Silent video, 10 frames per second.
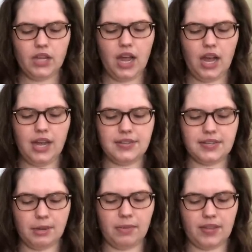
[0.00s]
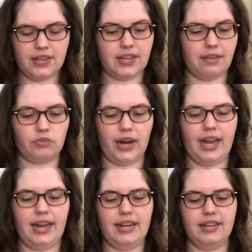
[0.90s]
And some of these I've
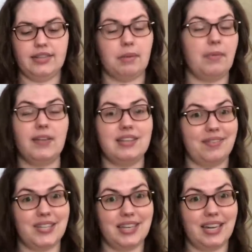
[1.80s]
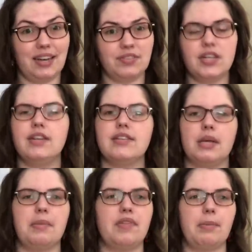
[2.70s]
read, some of these I've DNF'd, and
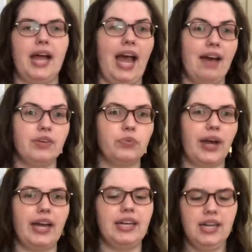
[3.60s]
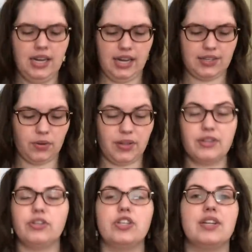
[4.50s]
some of them I haven't read. So
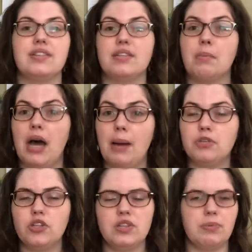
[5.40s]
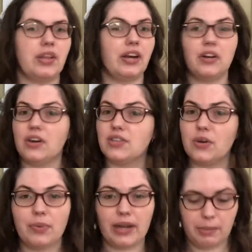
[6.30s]
these are just some options, but they are also
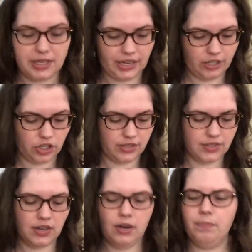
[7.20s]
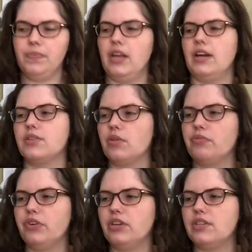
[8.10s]
recommendations. So the
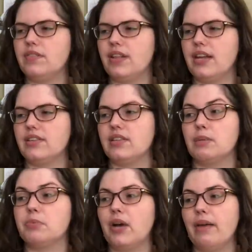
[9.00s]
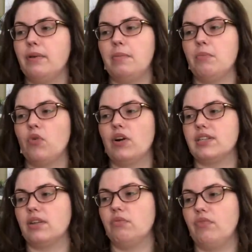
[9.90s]
first of these is The Private
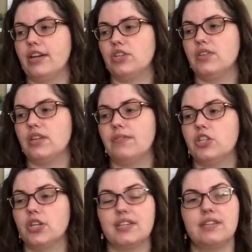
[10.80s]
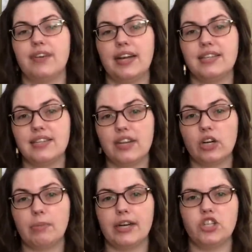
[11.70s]
Memoirs and Confessions of a Justified
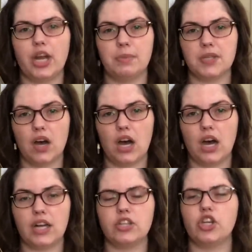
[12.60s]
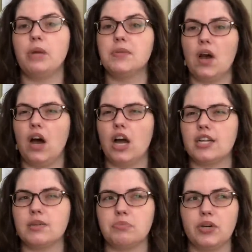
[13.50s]
Sinner by James Hogg. James Hogg
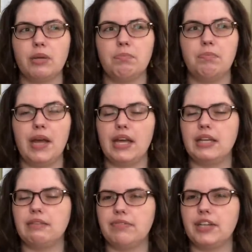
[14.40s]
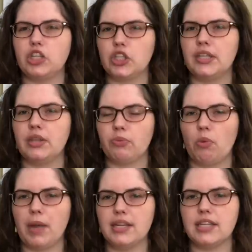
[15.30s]
is a pretty big figure in the
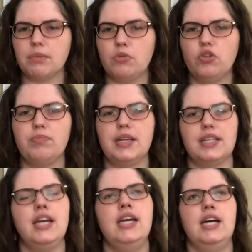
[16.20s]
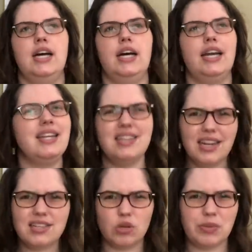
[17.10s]
Romantic movement, and he's
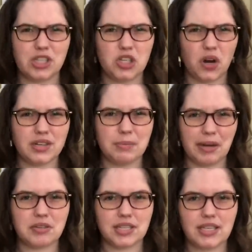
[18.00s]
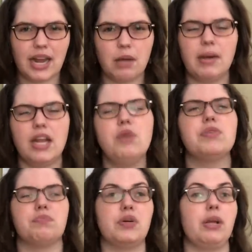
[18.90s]
not so much talked about today, but he
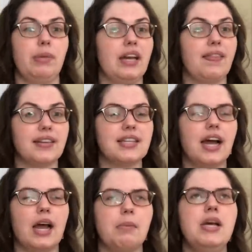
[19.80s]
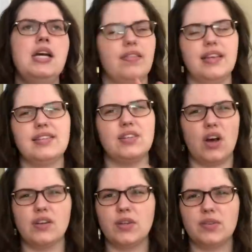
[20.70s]
was pretty big at the time. This is
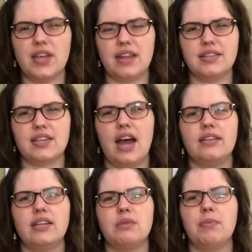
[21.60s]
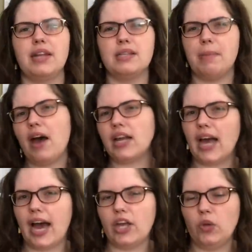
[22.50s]
also set in Scotland, but it's about a
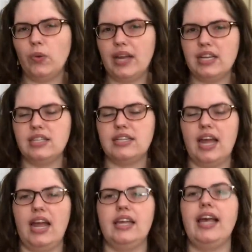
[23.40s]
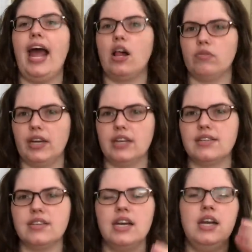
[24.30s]
guy who is a
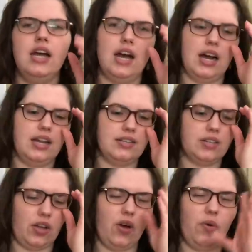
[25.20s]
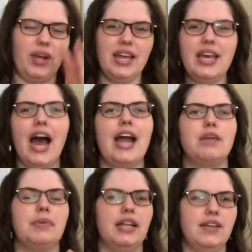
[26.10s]
Calvinist, and so he kind
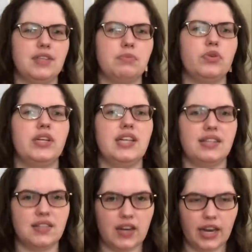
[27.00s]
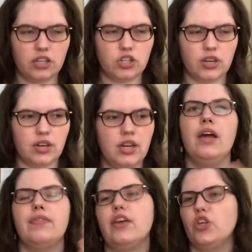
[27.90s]
of believes in predestination,
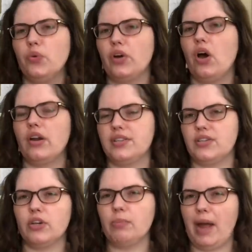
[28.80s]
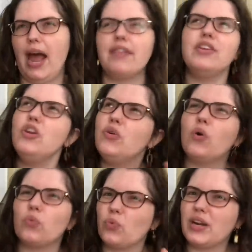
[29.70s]
that you are on a certain path and you
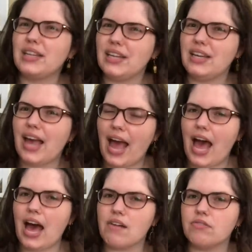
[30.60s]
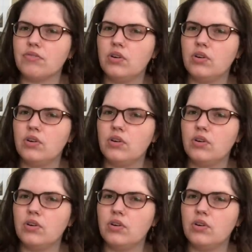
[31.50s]
don't really have